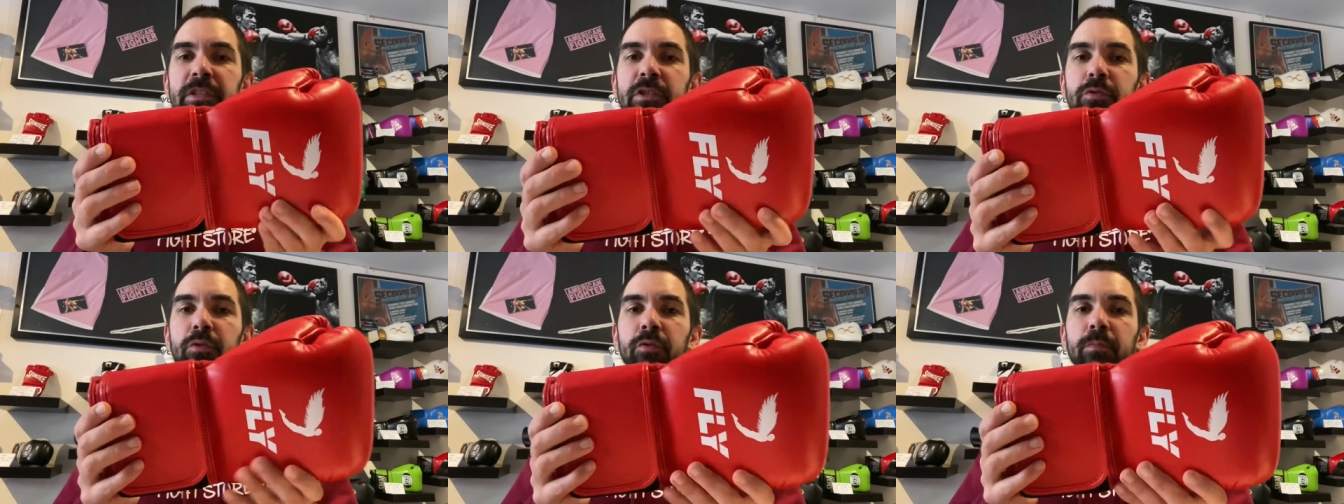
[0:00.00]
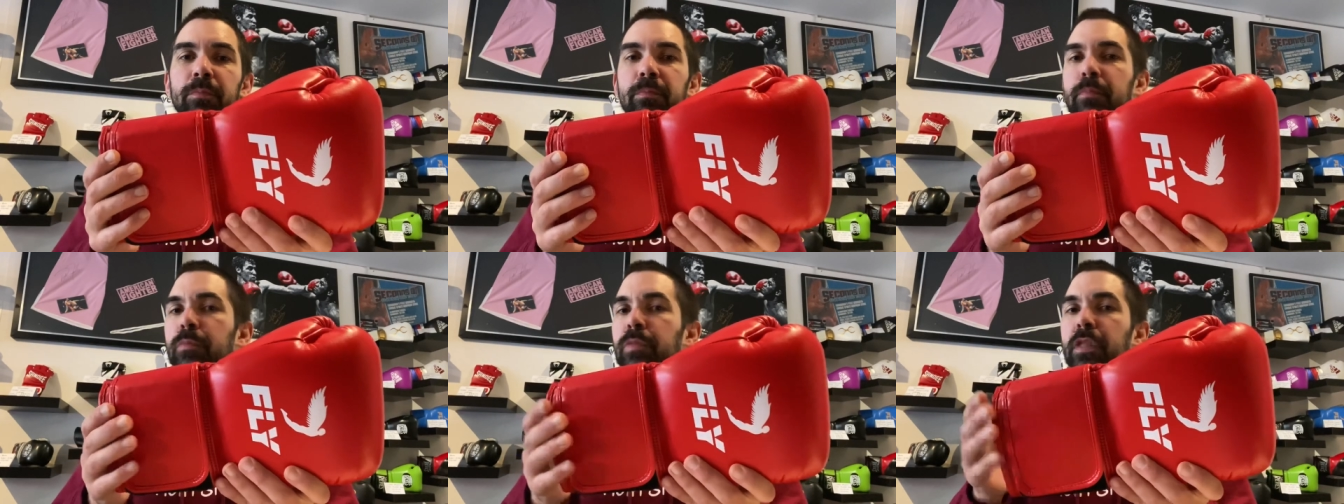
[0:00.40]
So
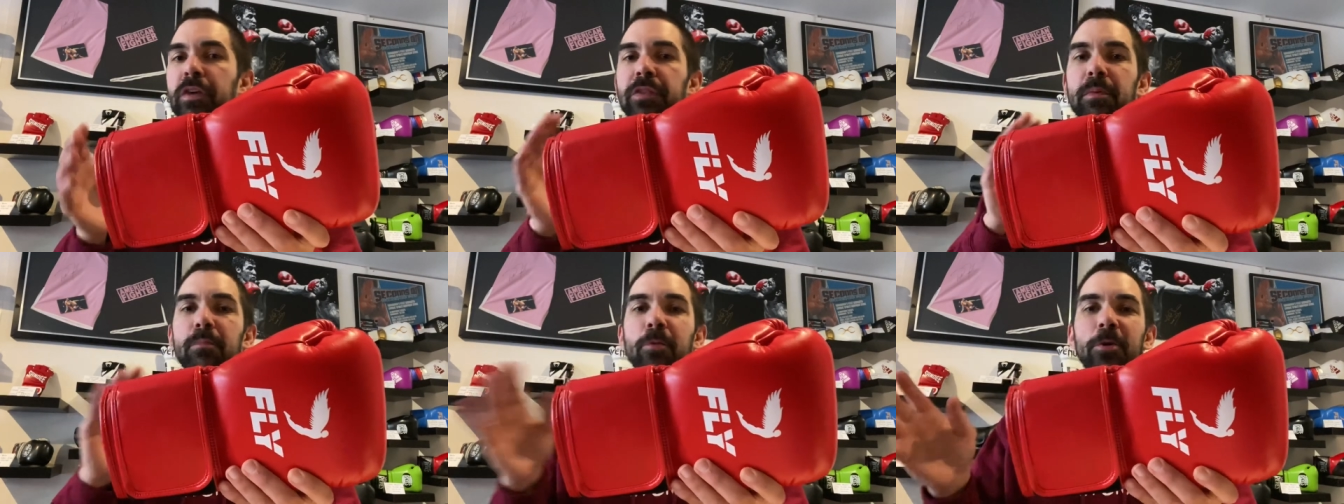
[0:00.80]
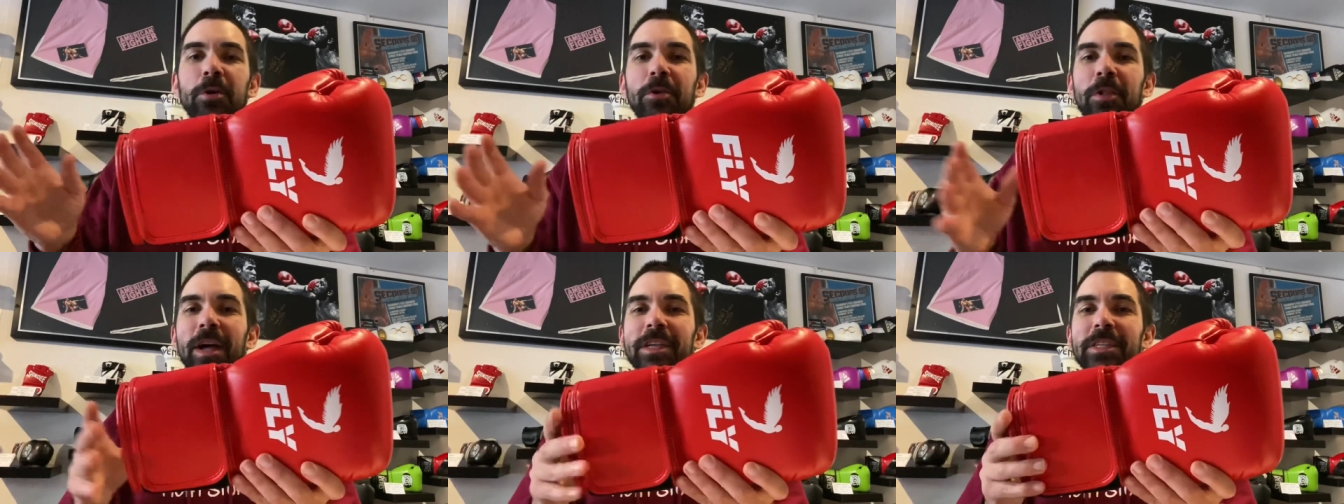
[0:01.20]
nothing more
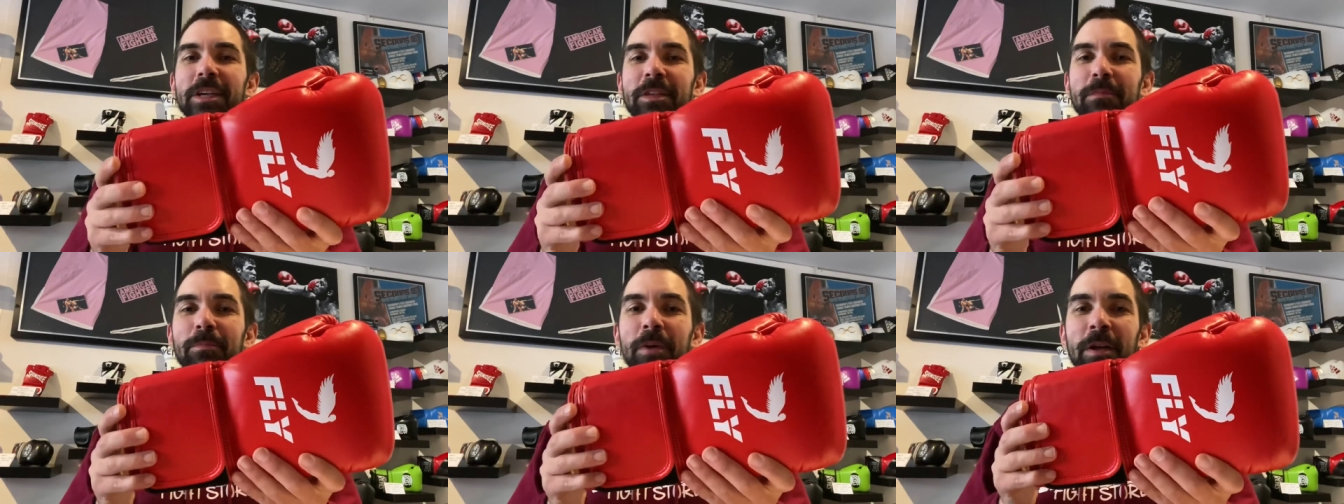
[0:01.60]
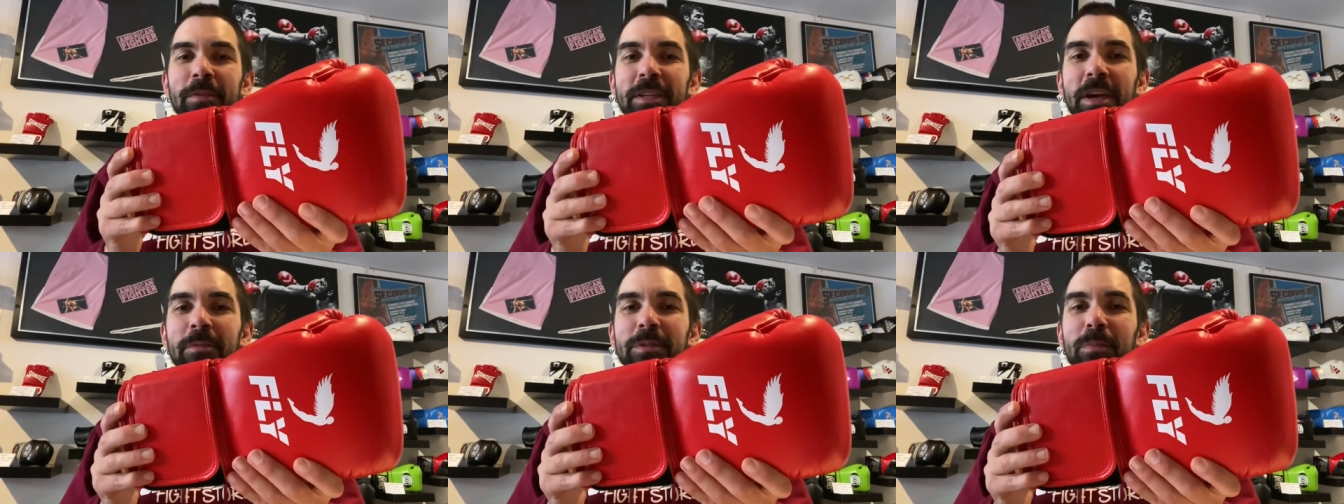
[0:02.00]
classic in
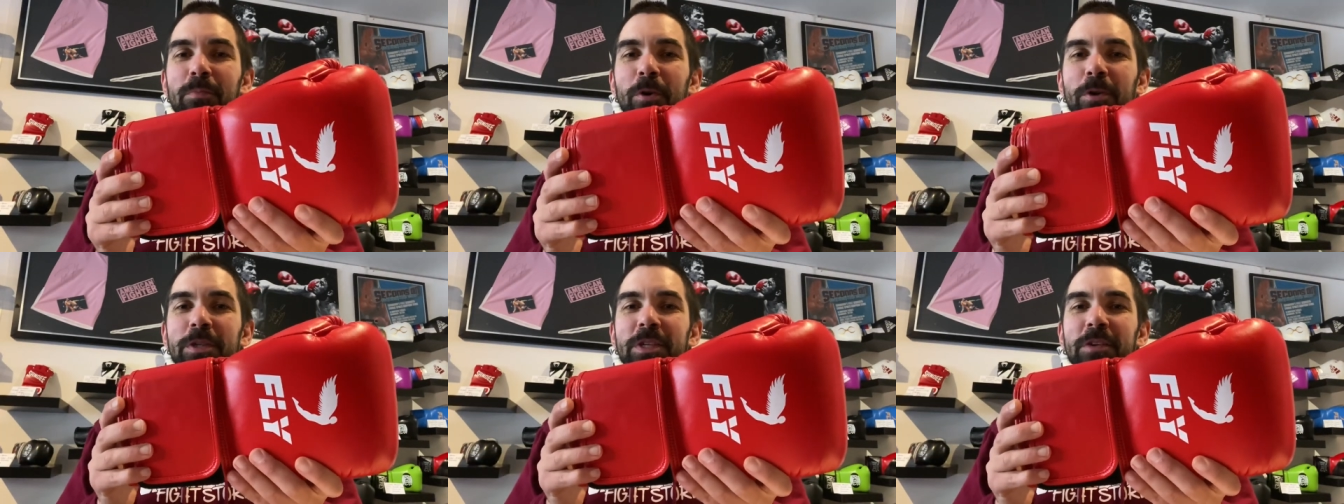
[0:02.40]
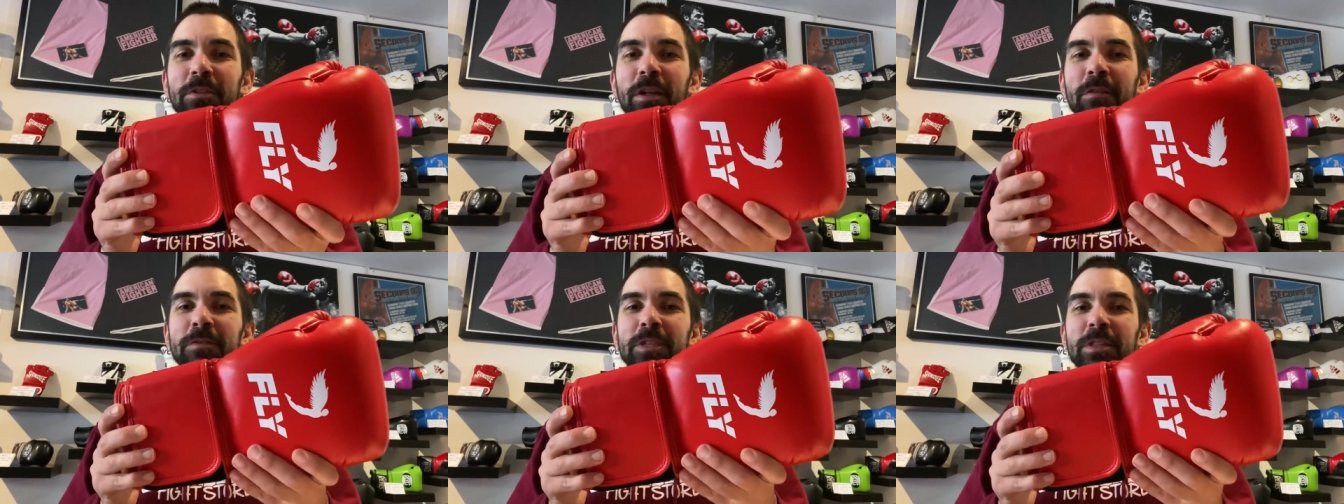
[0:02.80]
terms of boxing
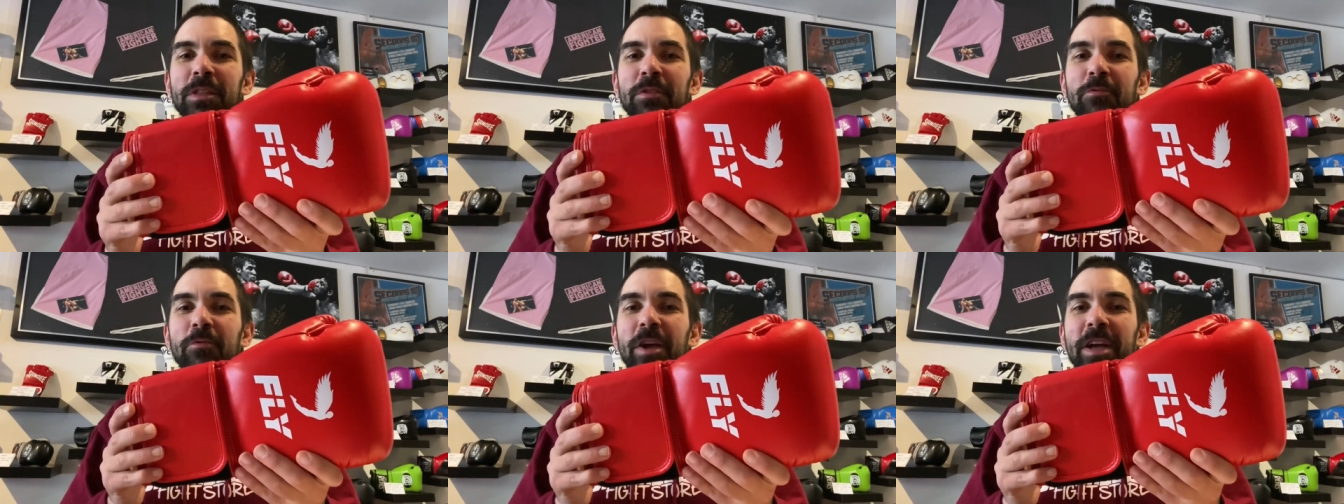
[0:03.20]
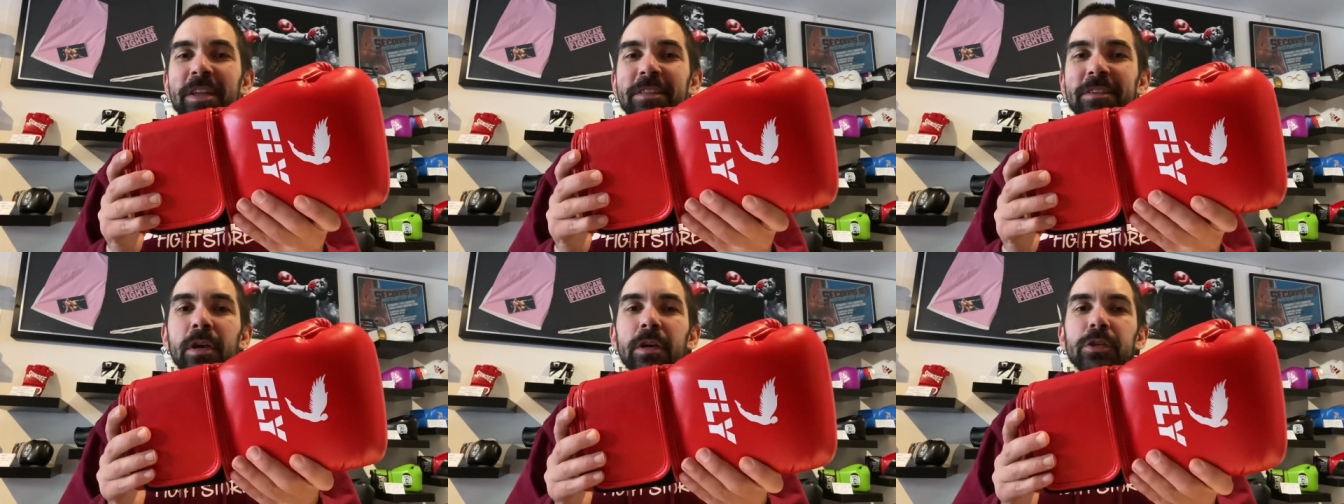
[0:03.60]
gloves than red.